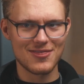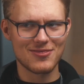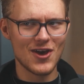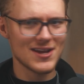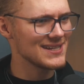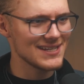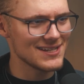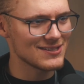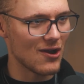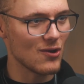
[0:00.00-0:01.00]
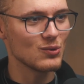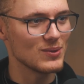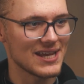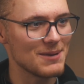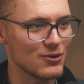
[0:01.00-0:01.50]
13 years old,
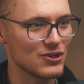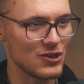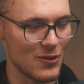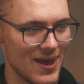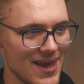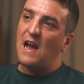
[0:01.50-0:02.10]
was able to do it.